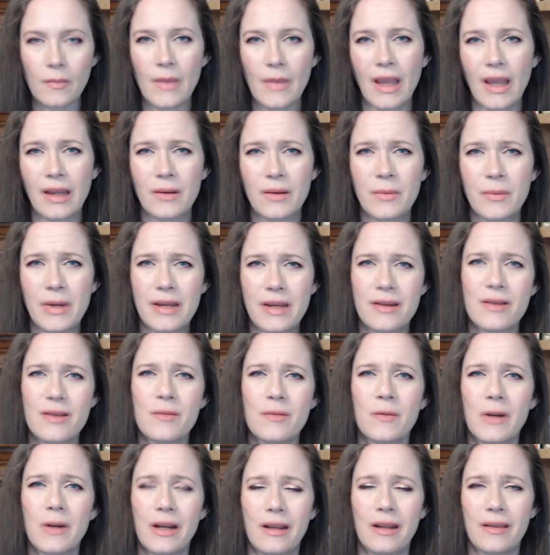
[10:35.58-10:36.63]
And we
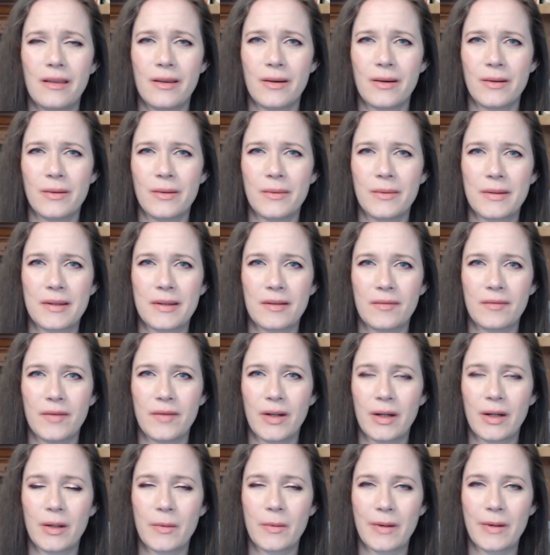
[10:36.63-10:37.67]
enumerated those
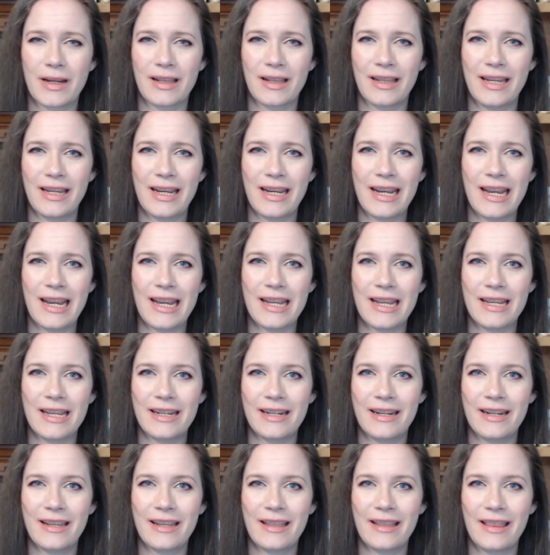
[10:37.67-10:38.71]
very quickly
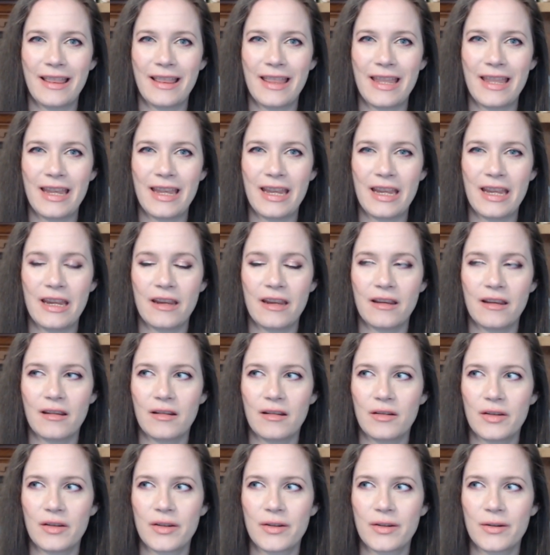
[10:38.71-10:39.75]
in the
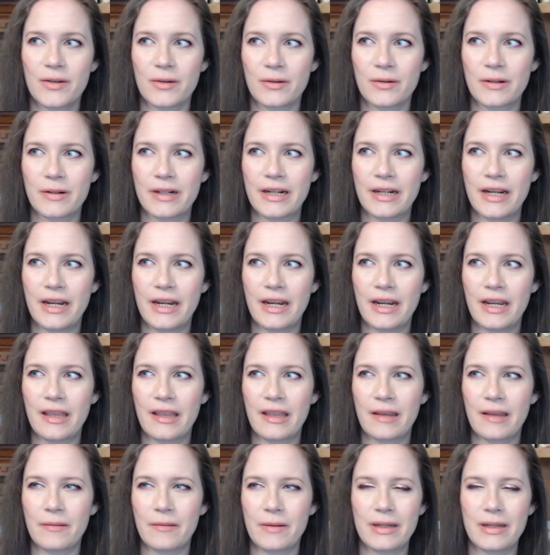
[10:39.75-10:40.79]
story
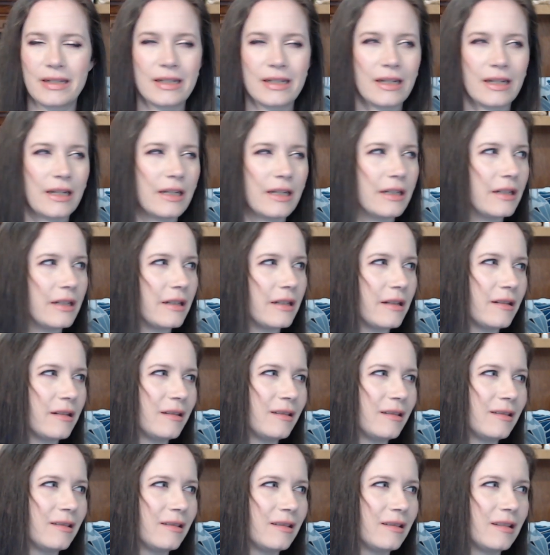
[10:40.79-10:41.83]
that we did,
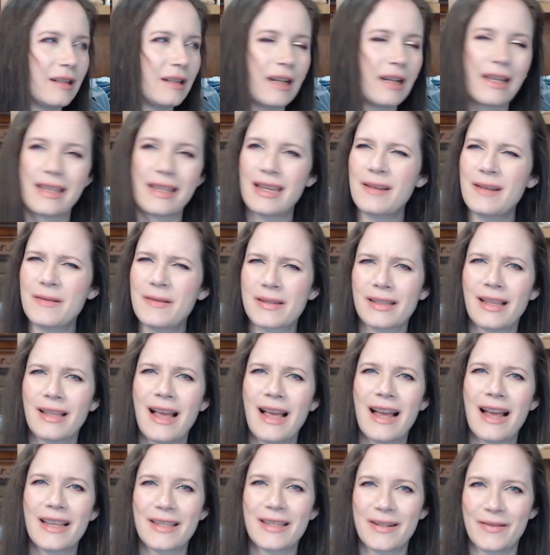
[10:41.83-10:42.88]
I think it was
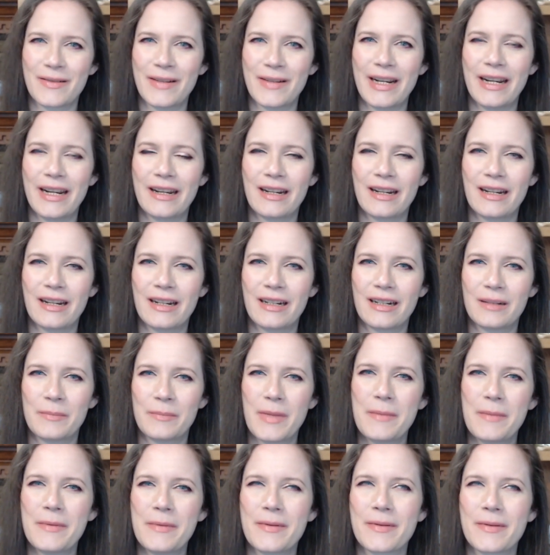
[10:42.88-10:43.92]
last week,
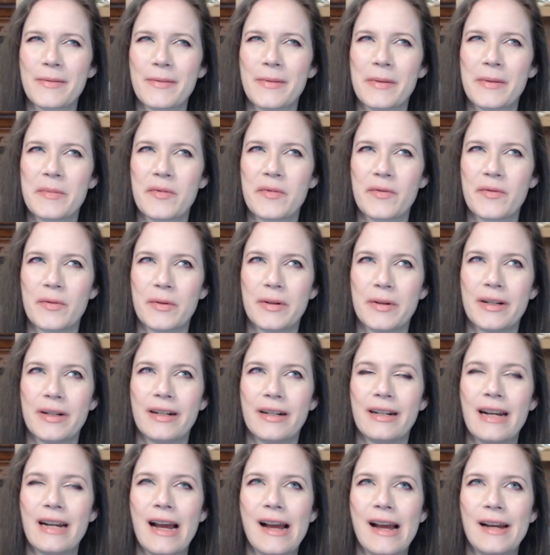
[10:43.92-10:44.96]
maybe it was the week
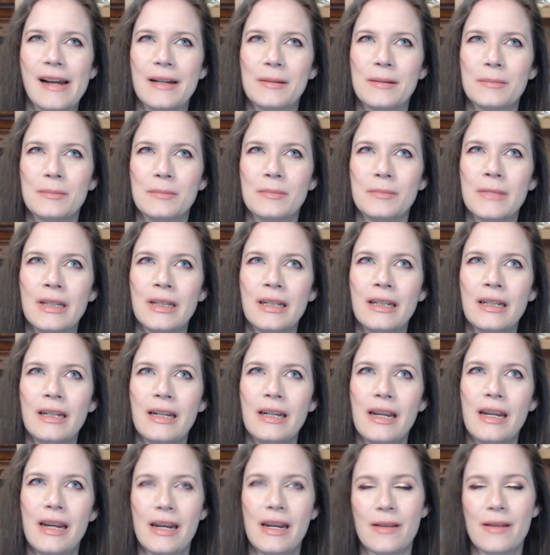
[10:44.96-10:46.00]
before,
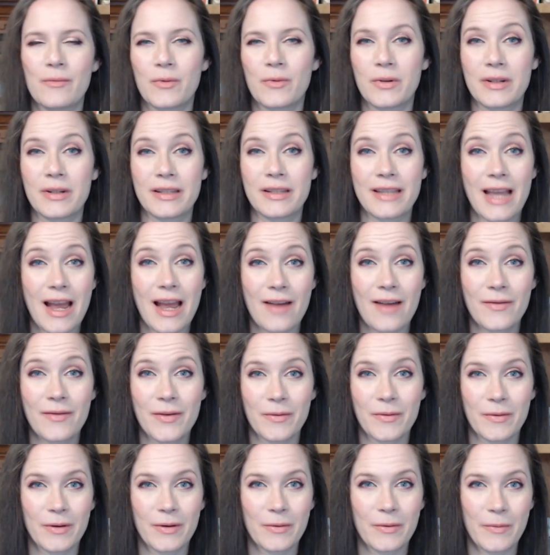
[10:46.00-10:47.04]
Edith Wharton's
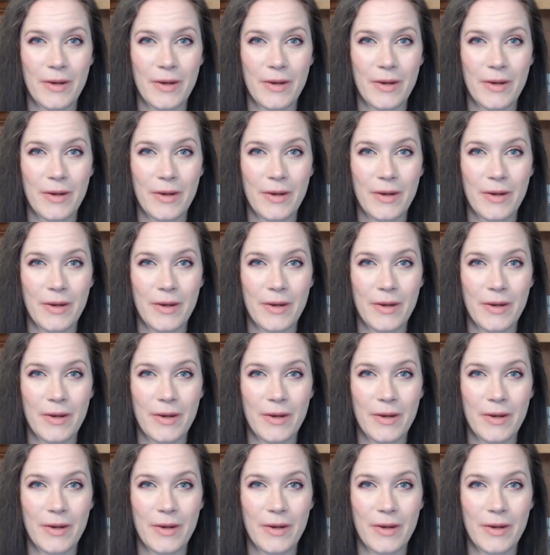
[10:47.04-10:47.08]
Afterward.